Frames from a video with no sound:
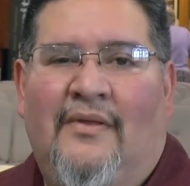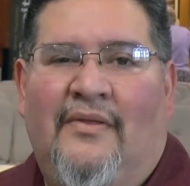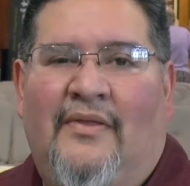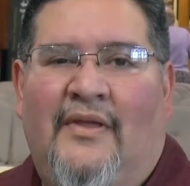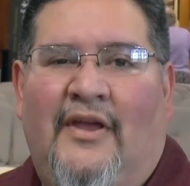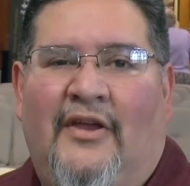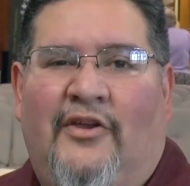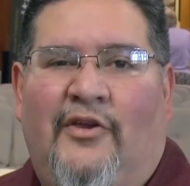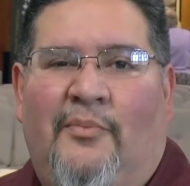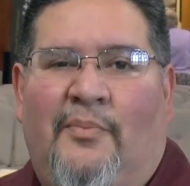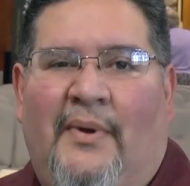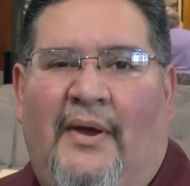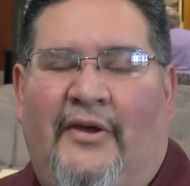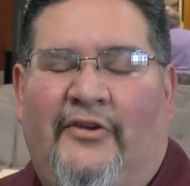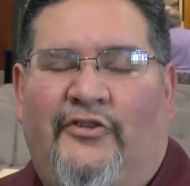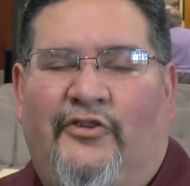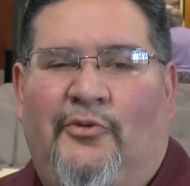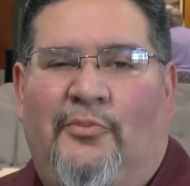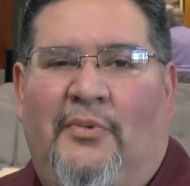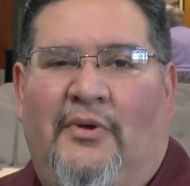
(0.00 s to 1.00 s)
Thank you,
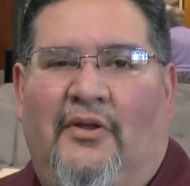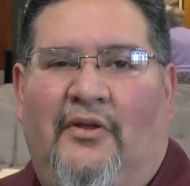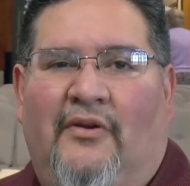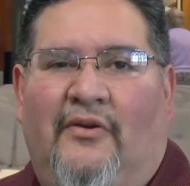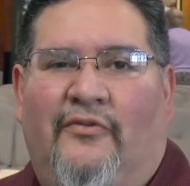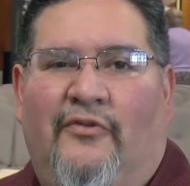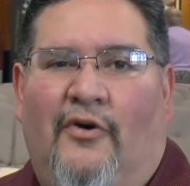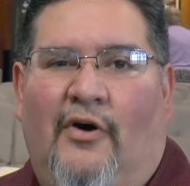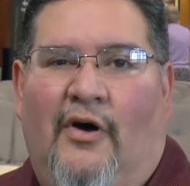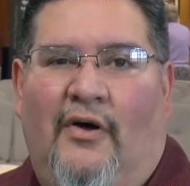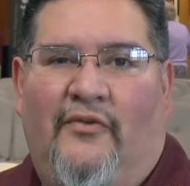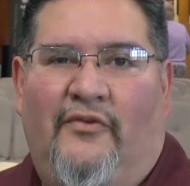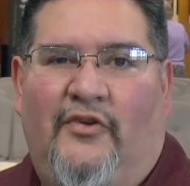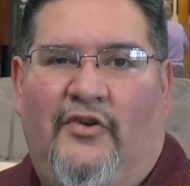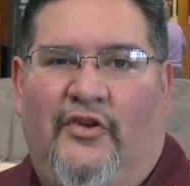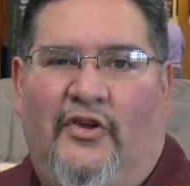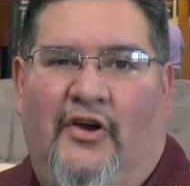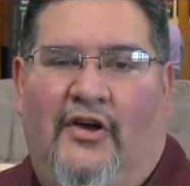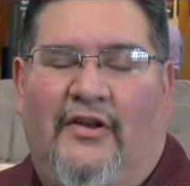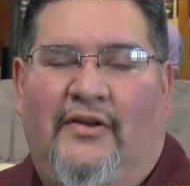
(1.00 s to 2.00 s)
Pastor Miller, for all
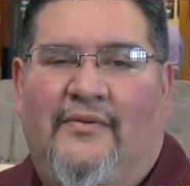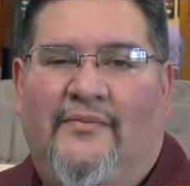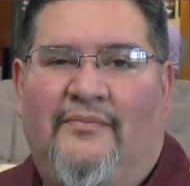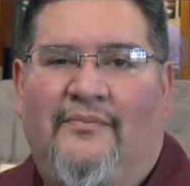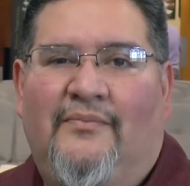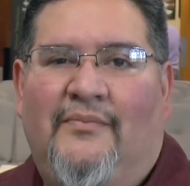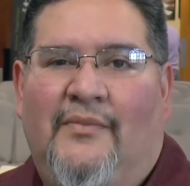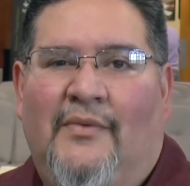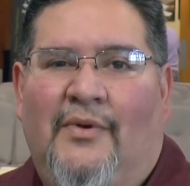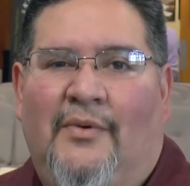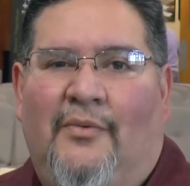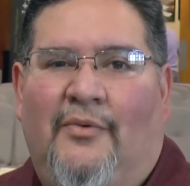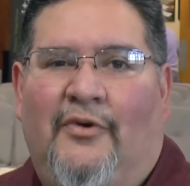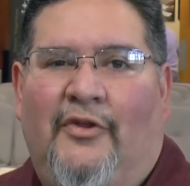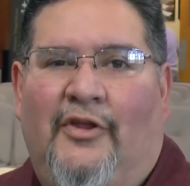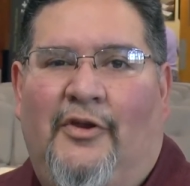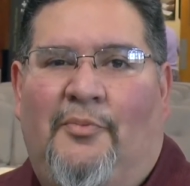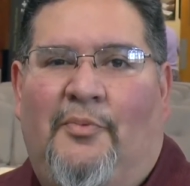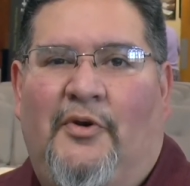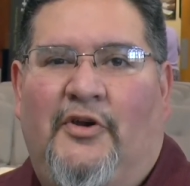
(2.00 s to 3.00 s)
you've done.
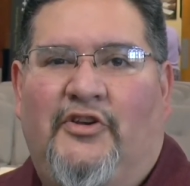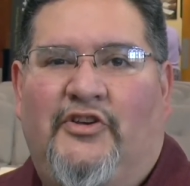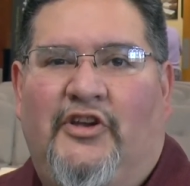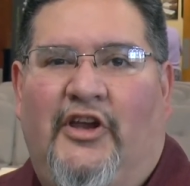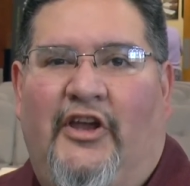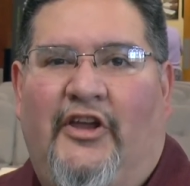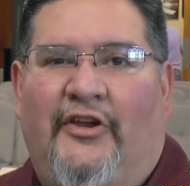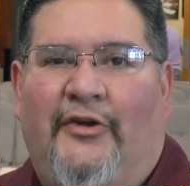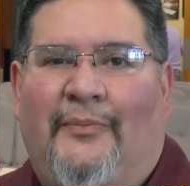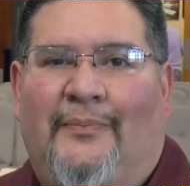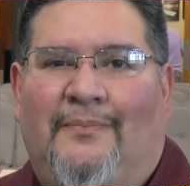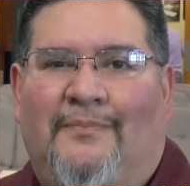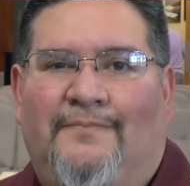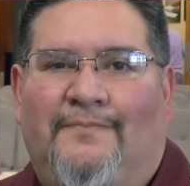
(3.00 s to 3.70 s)
Really appreciate you.